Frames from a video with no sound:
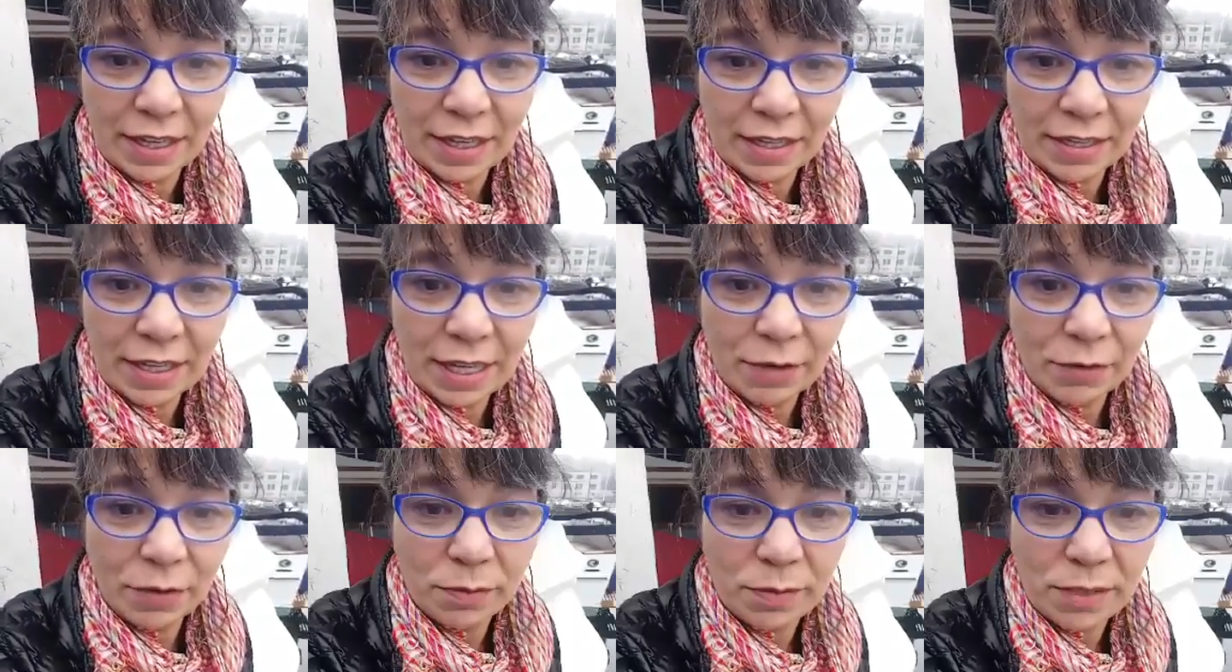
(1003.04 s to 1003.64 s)

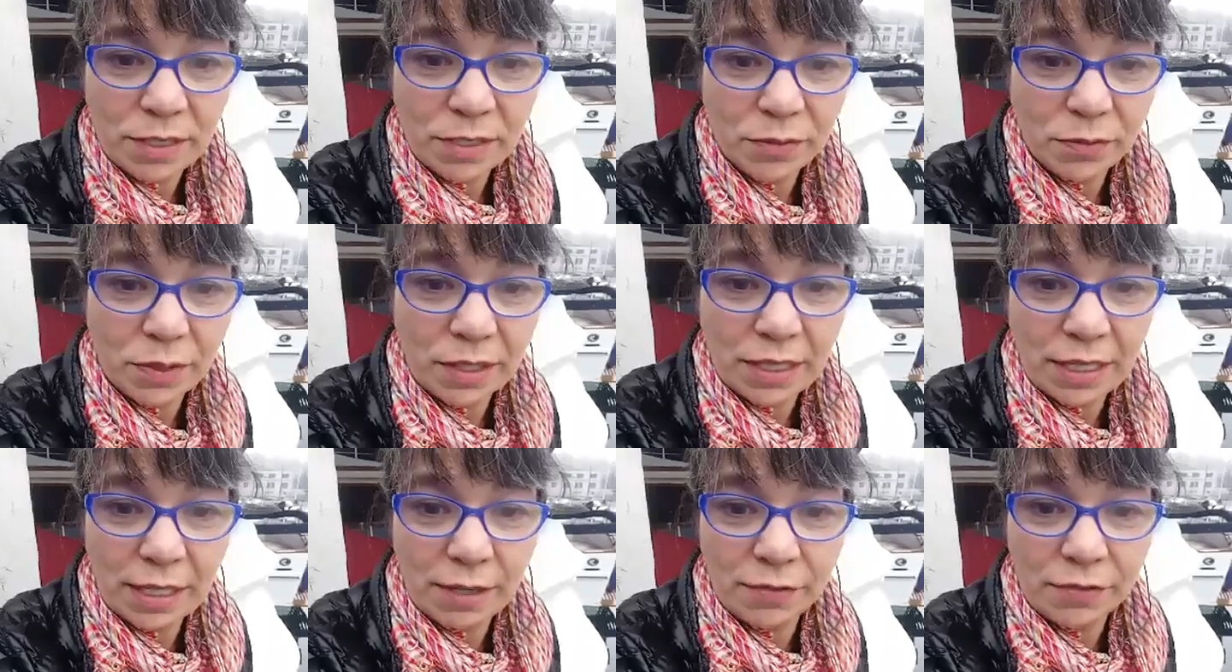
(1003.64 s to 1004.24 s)
that would be sweet
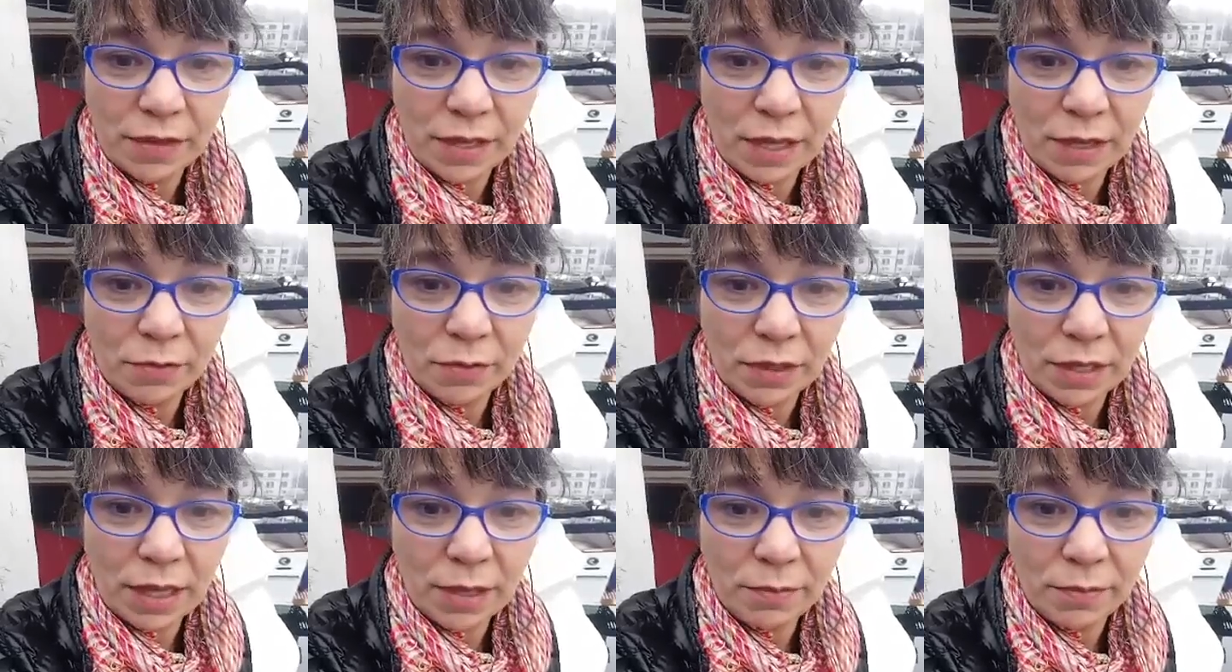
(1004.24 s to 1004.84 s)
if they
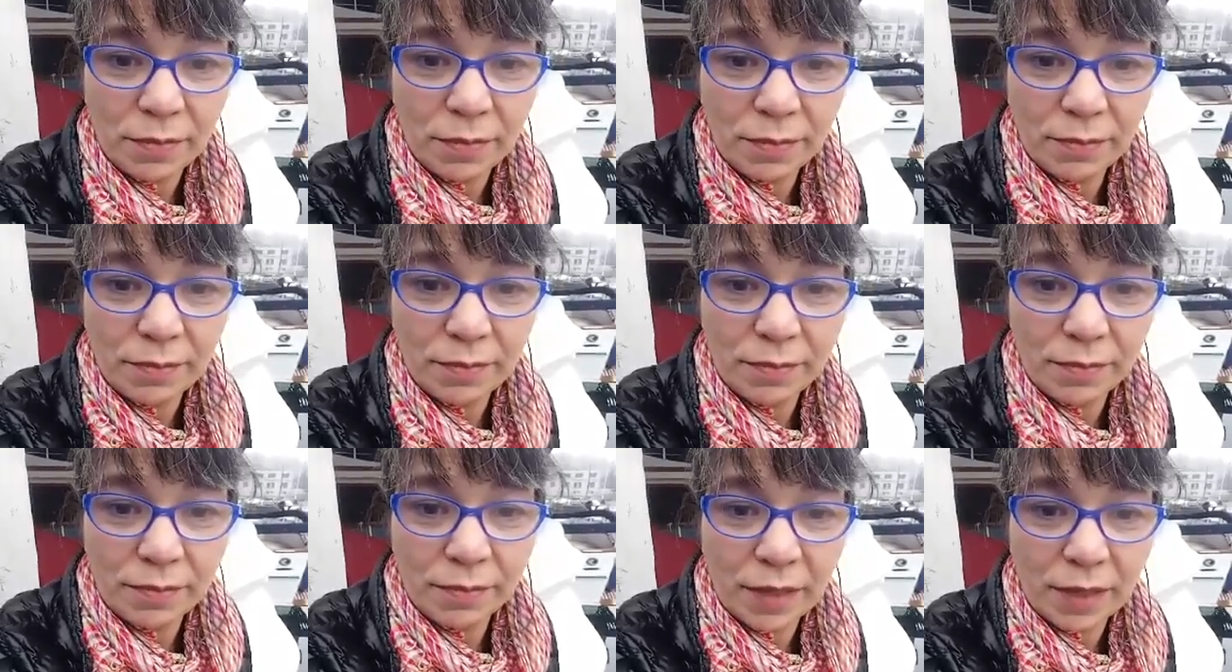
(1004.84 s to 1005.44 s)
would let
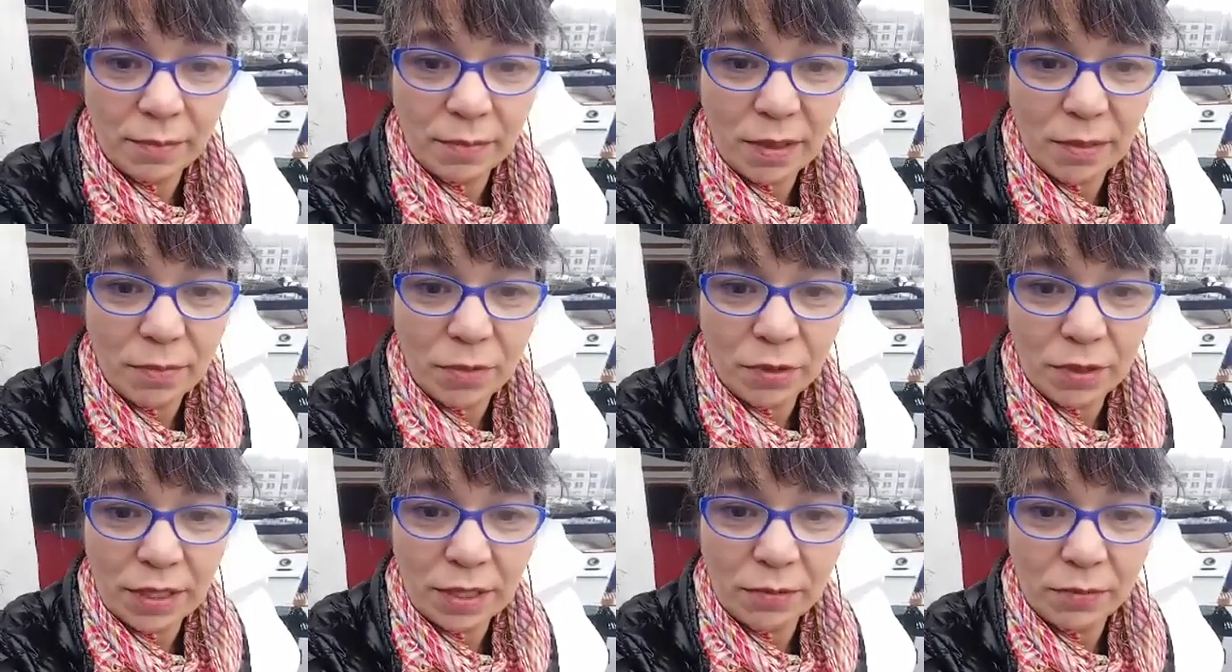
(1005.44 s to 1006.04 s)
me be
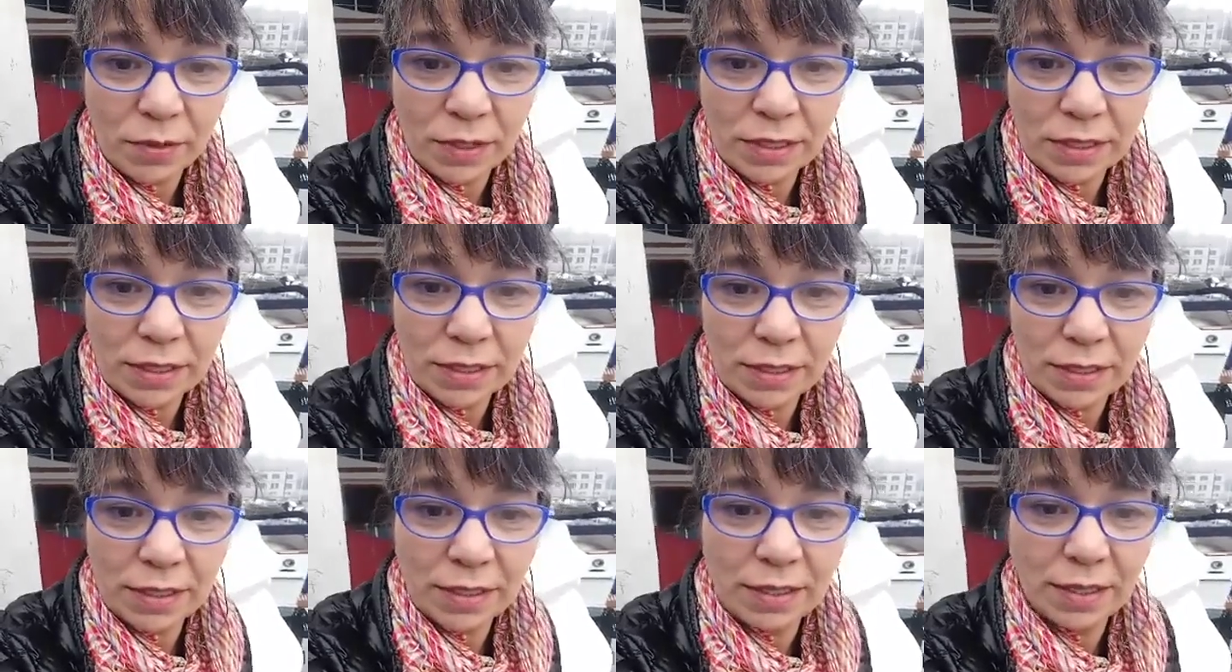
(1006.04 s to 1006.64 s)
more than one
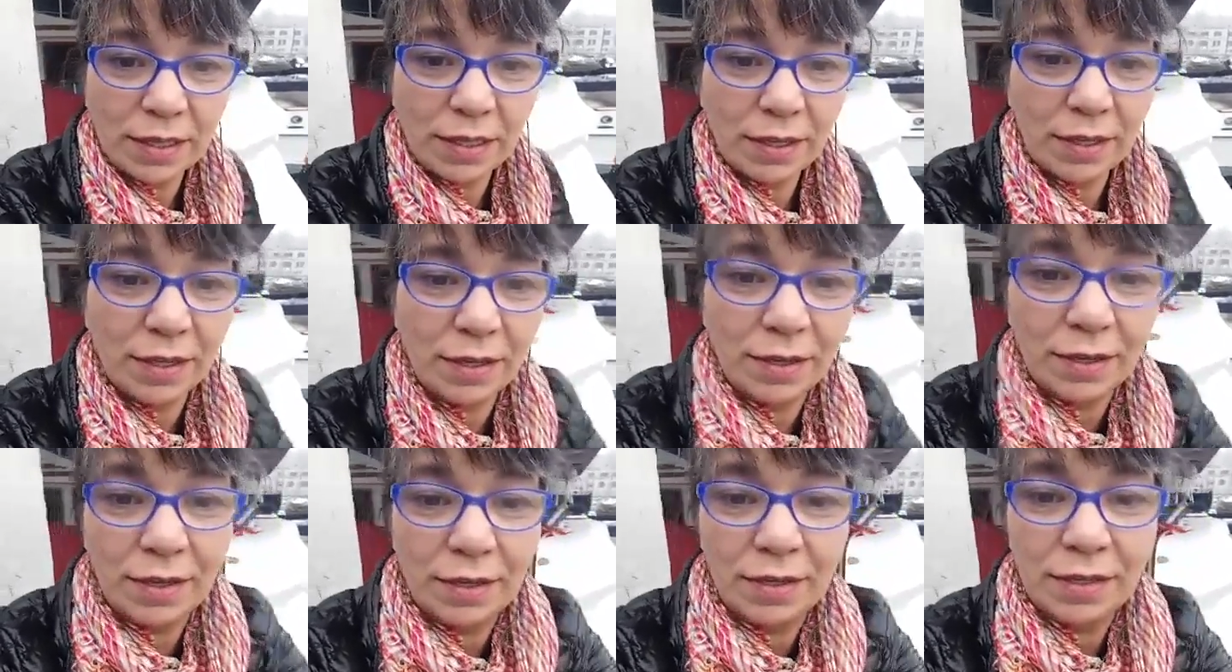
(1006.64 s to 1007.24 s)

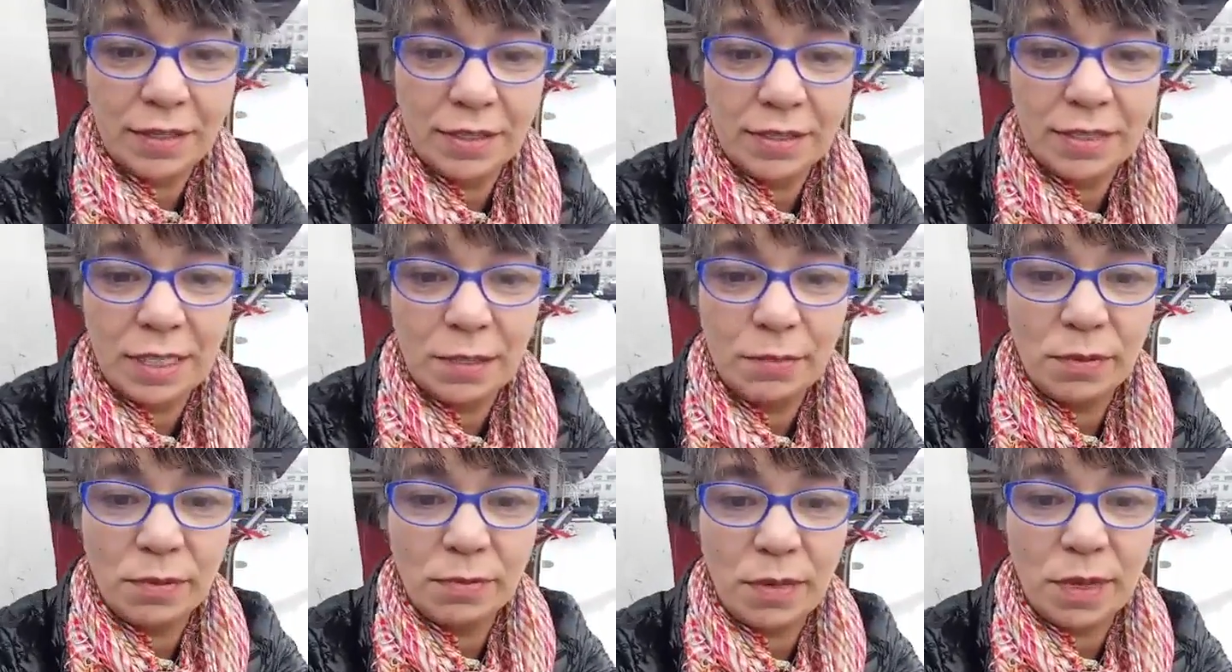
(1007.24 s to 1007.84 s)

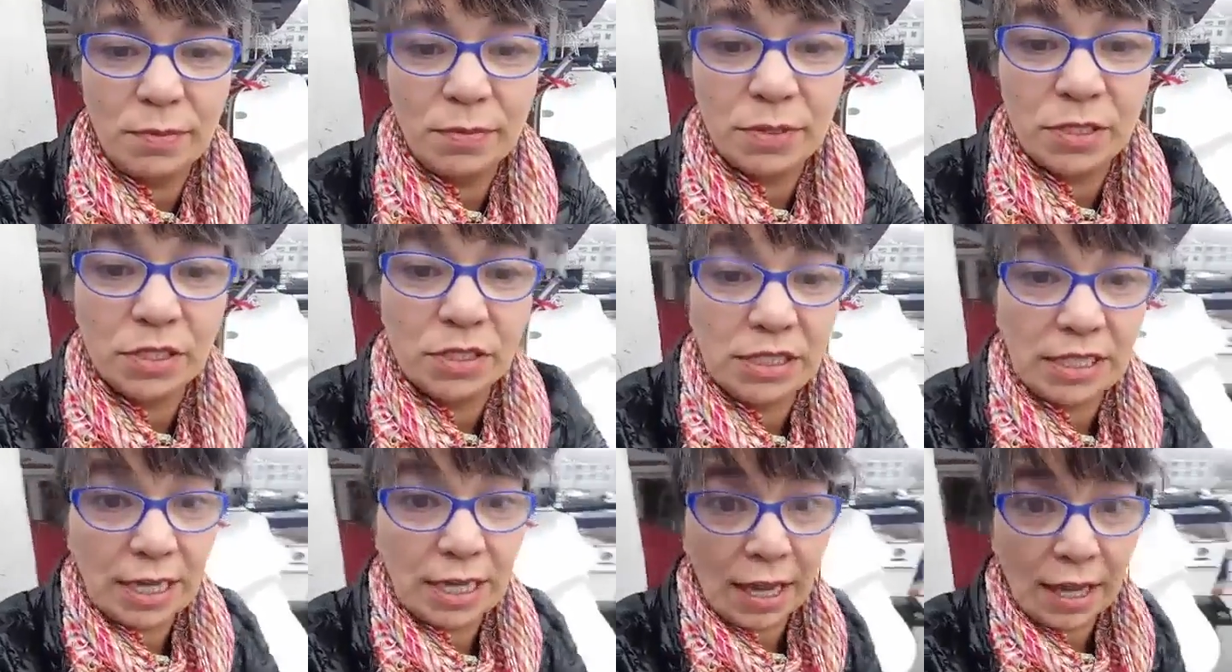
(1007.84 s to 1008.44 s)
deep in my position.
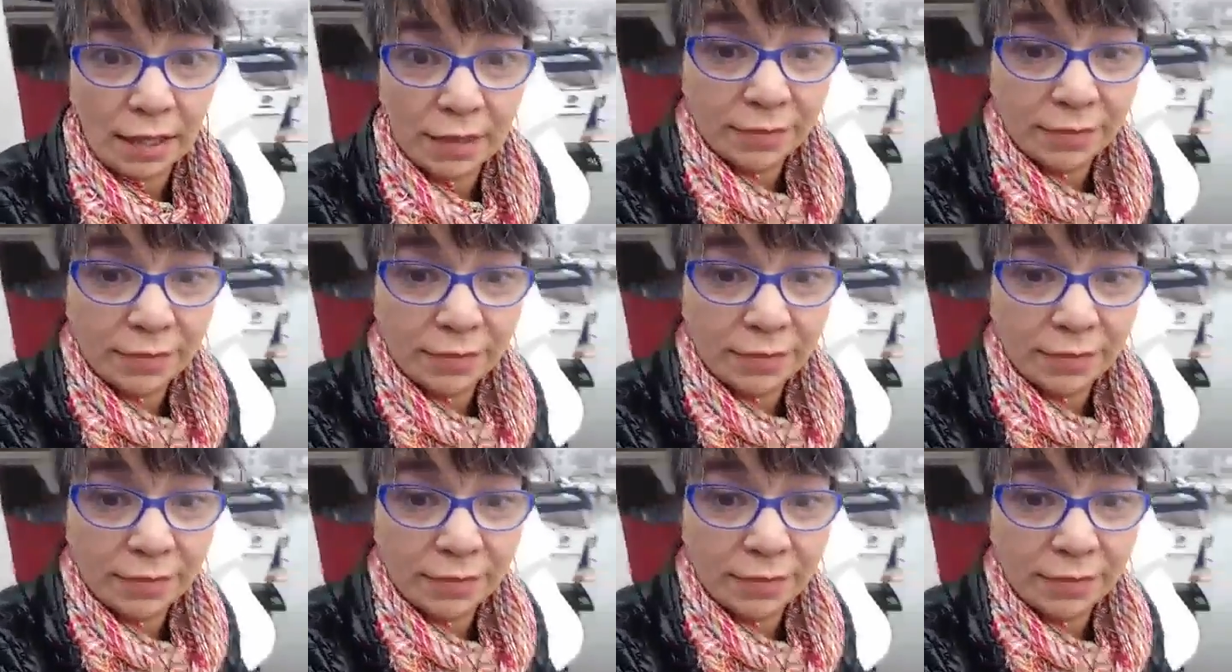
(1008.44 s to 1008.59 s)
Yeah.